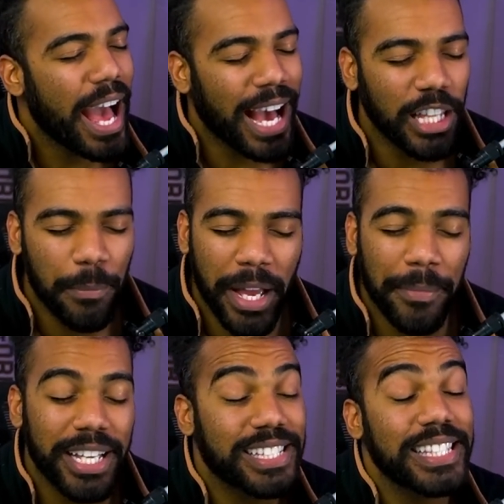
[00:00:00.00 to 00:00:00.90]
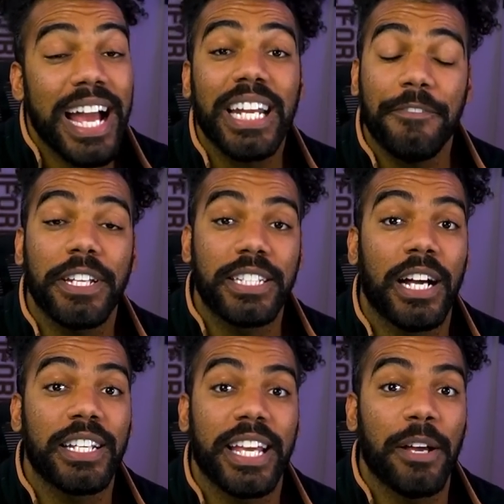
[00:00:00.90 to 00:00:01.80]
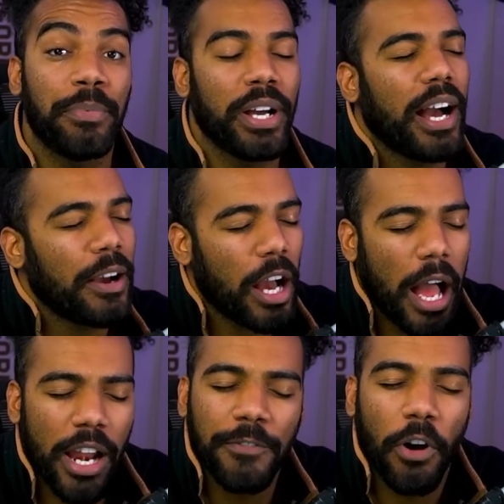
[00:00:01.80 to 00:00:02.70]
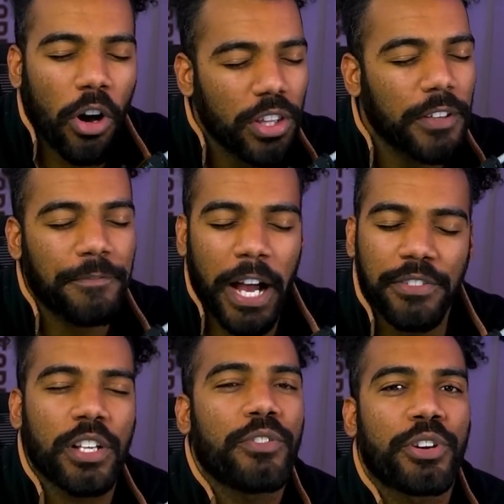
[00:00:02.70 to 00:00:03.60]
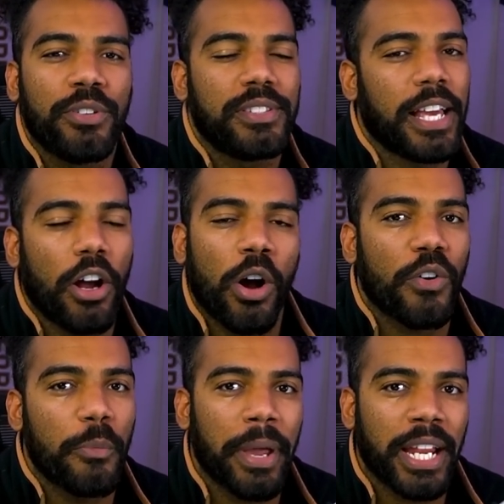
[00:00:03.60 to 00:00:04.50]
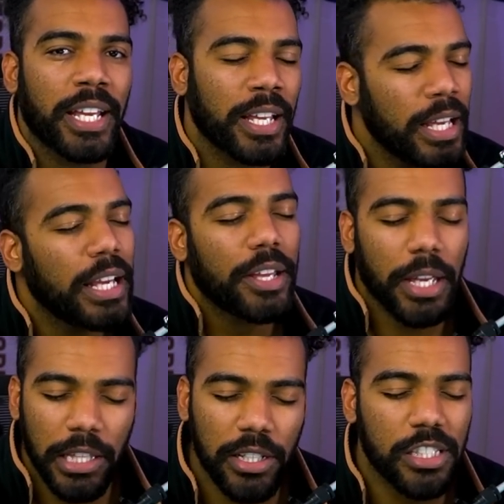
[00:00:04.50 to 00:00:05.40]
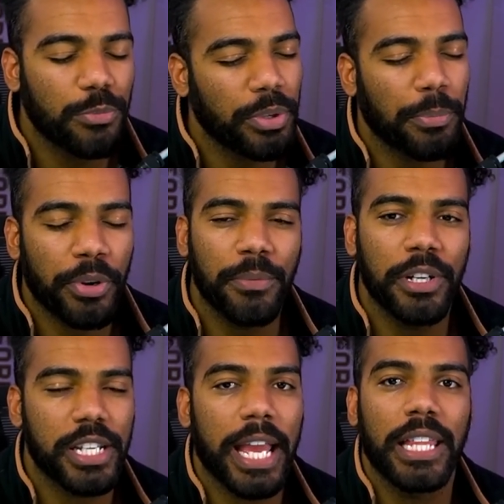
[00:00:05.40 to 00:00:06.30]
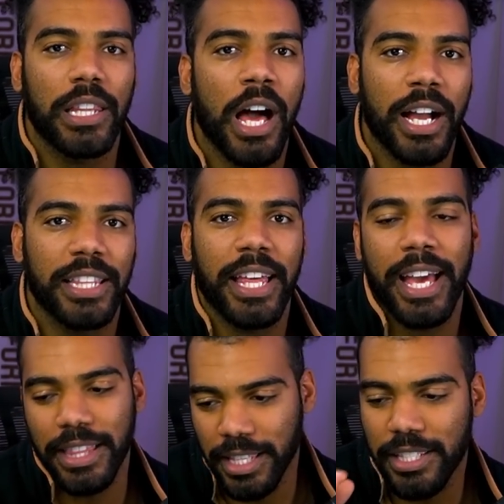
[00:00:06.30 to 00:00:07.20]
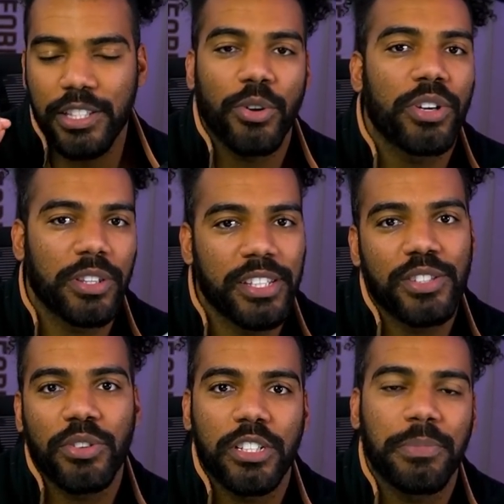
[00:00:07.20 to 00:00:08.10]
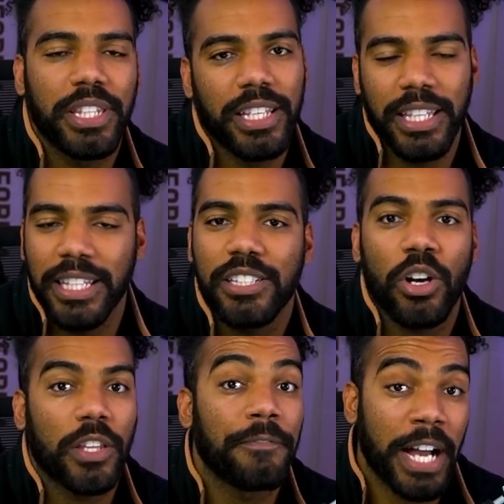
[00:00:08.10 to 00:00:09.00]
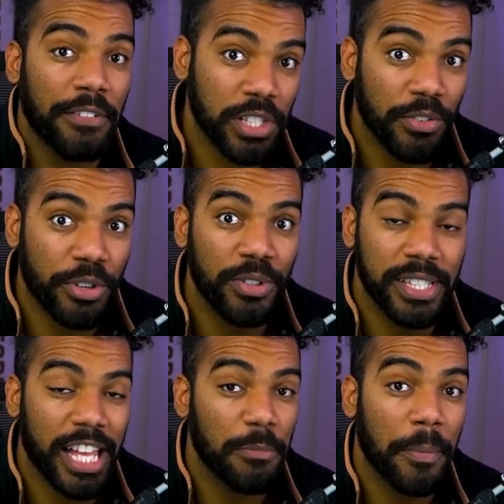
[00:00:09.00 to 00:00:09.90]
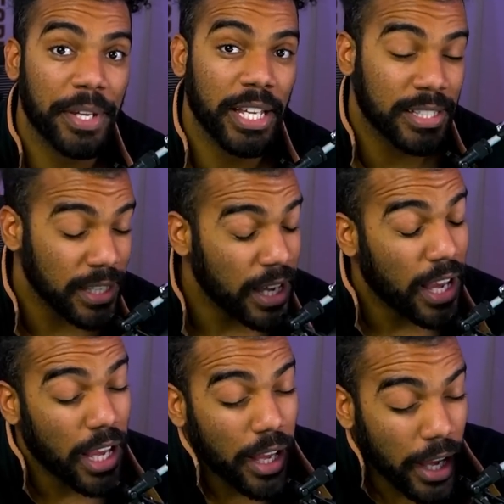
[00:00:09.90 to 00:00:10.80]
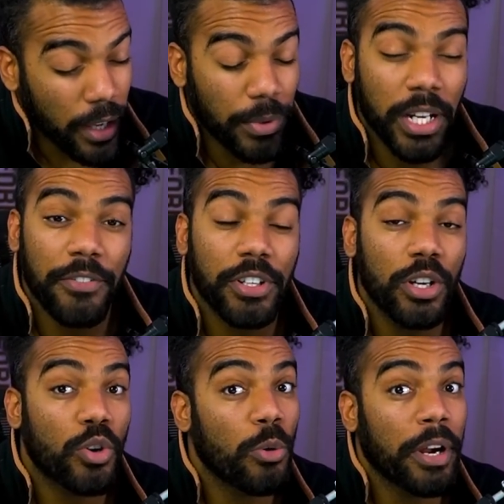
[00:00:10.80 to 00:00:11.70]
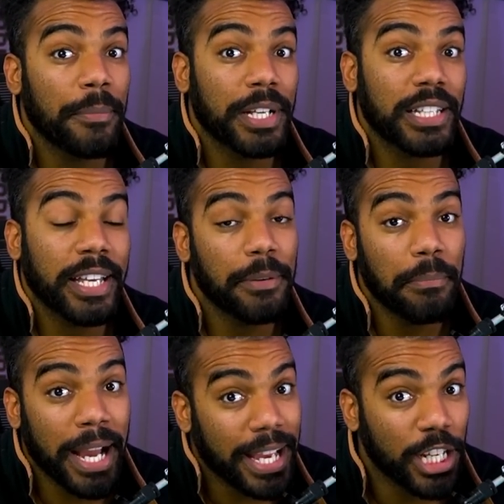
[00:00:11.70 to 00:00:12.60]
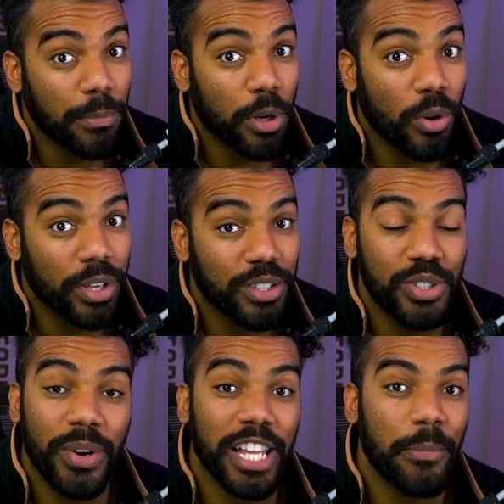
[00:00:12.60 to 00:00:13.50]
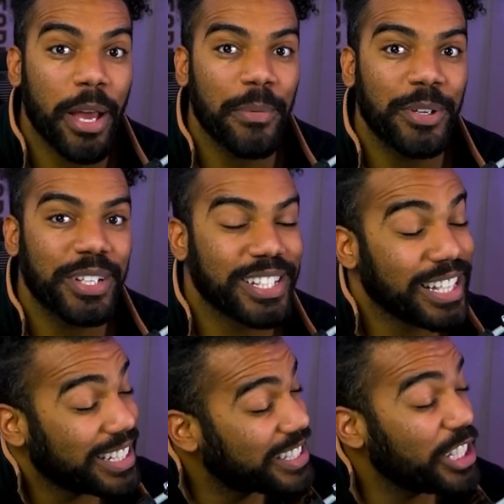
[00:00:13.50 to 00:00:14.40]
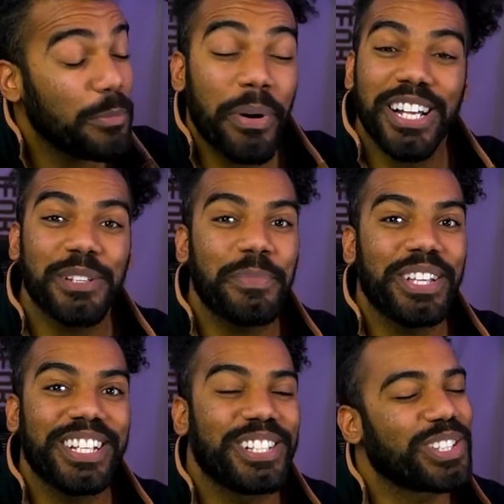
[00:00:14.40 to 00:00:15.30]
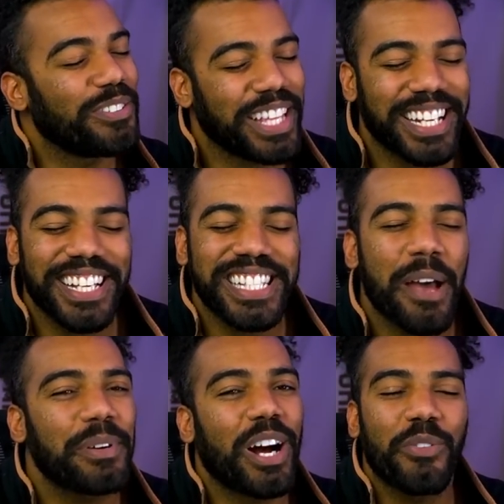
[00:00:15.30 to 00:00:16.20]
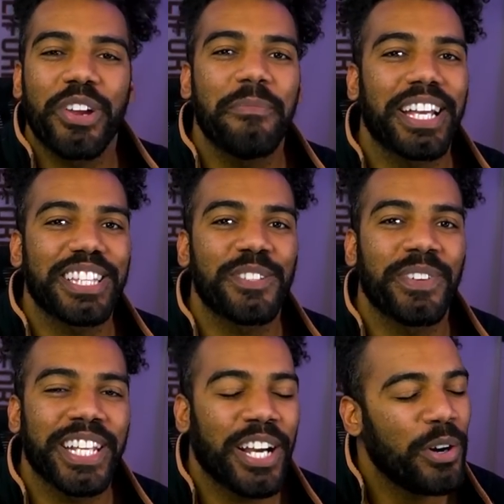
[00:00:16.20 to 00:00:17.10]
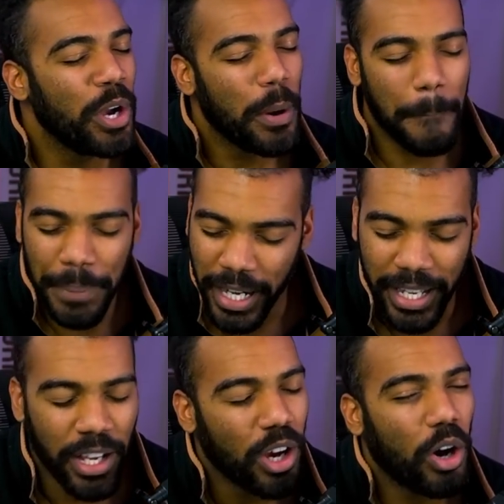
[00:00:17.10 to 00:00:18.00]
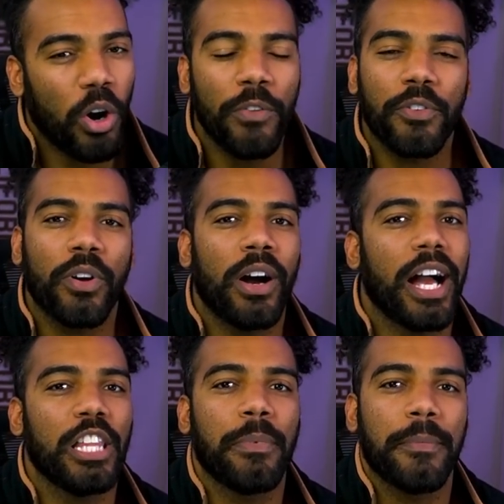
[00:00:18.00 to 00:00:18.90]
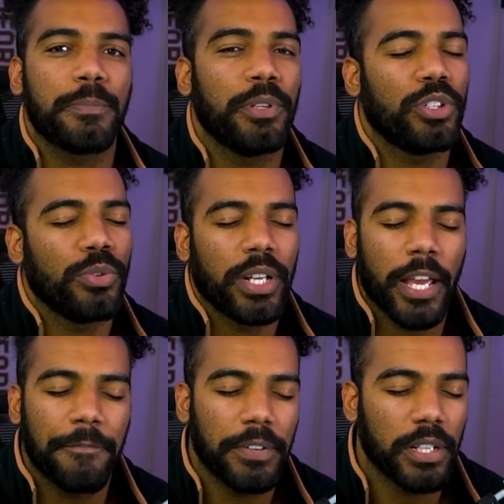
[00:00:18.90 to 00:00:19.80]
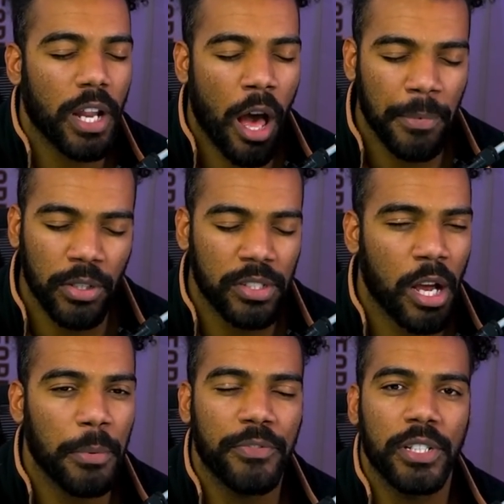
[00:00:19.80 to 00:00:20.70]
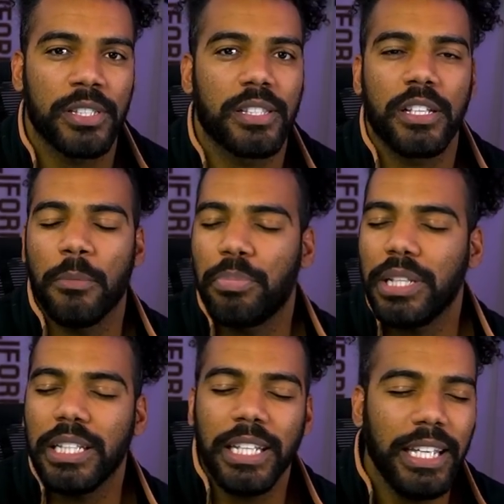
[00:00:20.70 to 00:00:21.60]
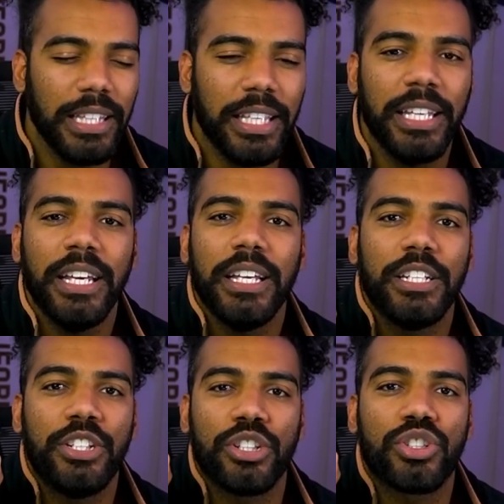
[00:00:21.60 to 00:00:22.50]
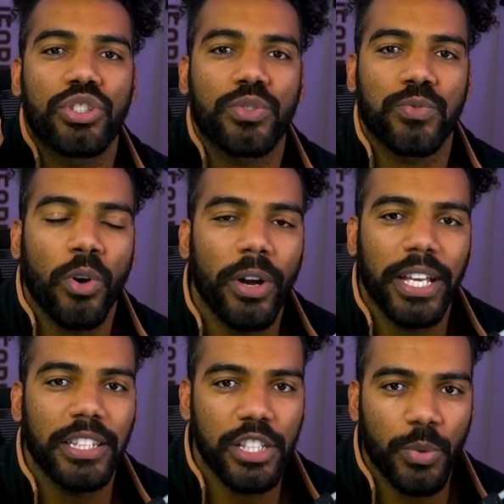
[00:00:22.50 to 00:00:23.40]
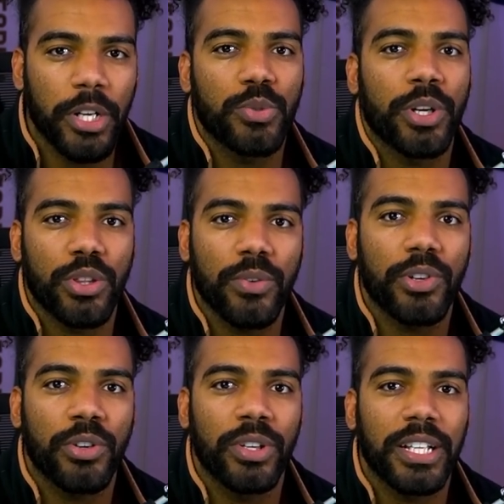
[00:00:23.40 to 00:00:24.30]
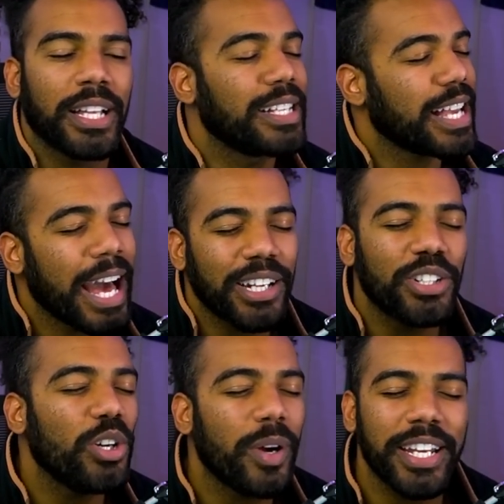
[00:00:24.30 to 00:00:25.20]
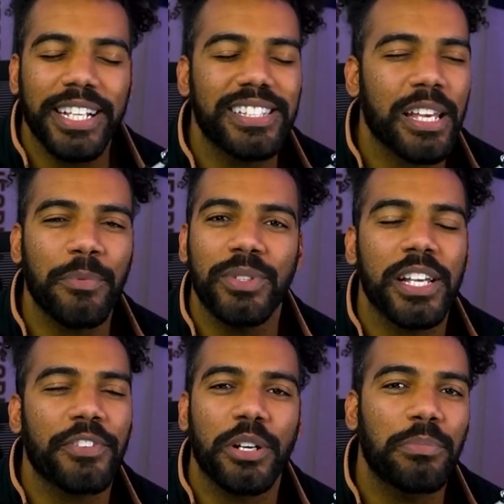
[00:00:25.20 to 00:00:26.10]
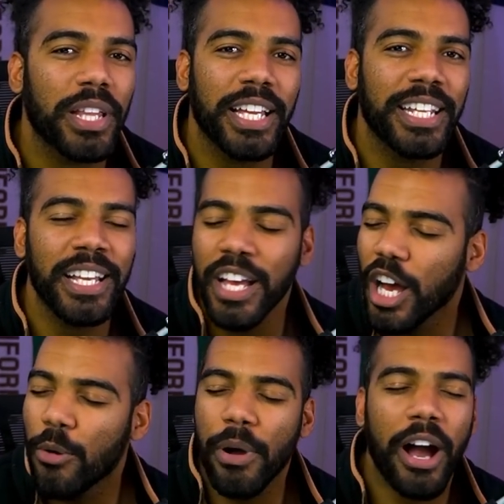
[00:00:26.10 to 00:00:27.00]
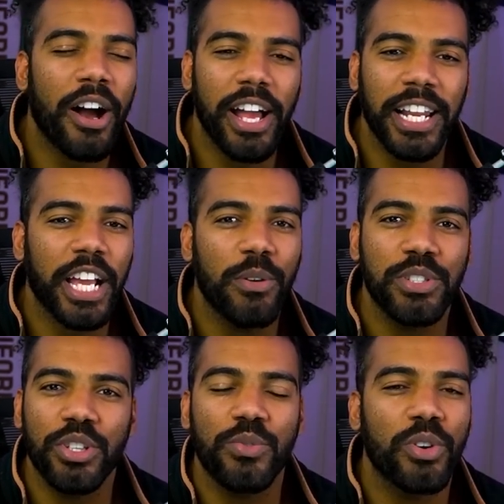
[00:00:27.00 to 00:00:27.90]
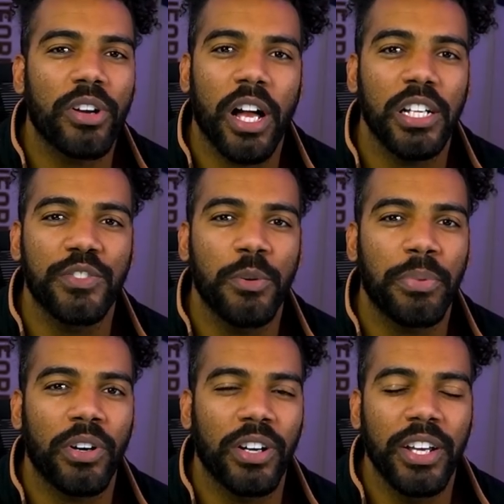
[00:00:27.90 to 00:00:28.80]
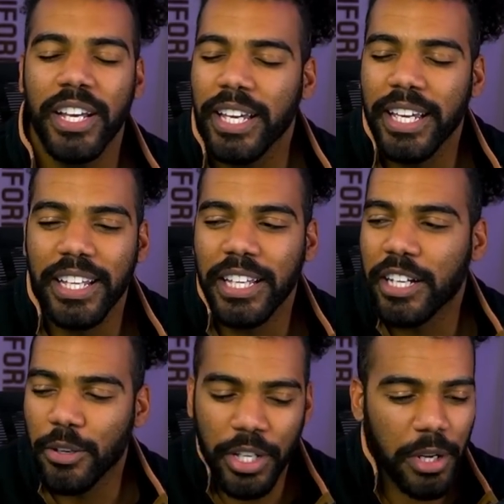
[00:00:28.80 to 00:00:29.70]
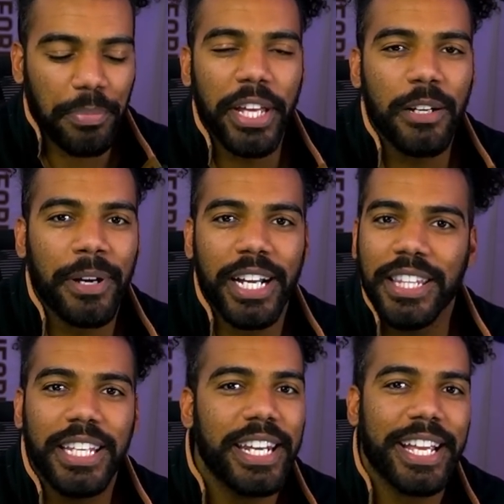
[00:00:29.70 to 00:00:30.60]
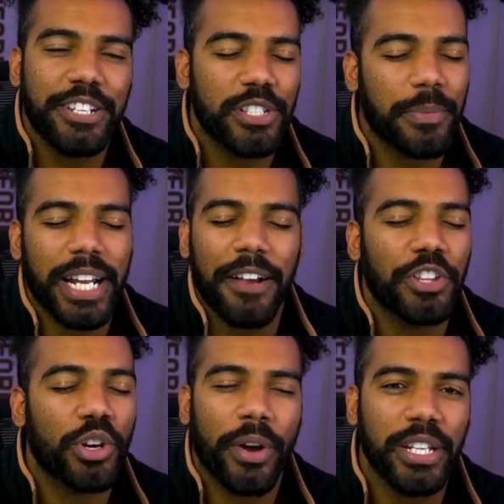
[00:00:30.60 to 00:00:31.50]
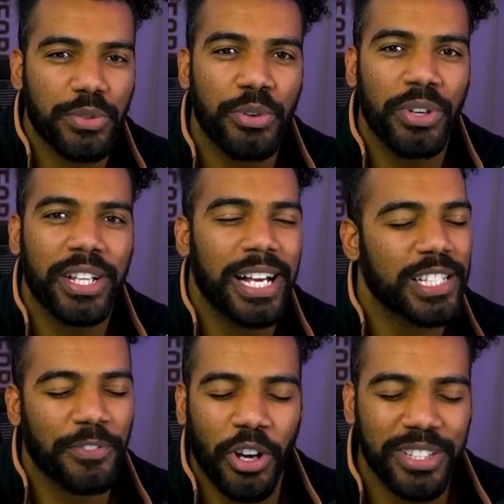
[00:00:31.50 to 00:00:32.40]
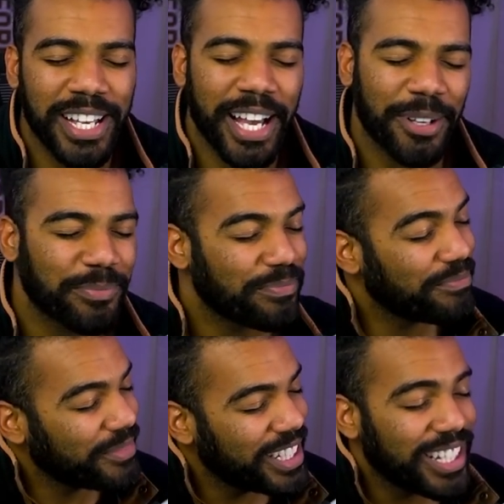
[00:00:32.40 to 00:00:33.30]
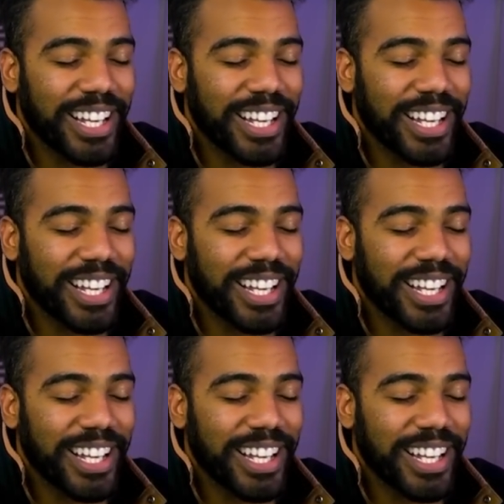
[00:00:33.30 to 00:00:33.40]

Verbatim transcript: Alabama is not even done yet, but uh, uh, out of all the five-star recruits that are remaining, it looks to be pretty much a lock that this is going this is going to be the at least all the five-star recruits that Alabama gets hey, we never know. Cormani McClain might end up going to Alabama. It, it's still a possibility. So if that does happen, I'll remake this video. But overall, Alabama's been doing a phenomenal job of just completely destroying the 2023 recruiting class. I don't know why Nick Saban was ever complaining about how NIL was going to ruin college football. He, he, he complained about it, and then next year is about to have the greatest recruiting class of all time.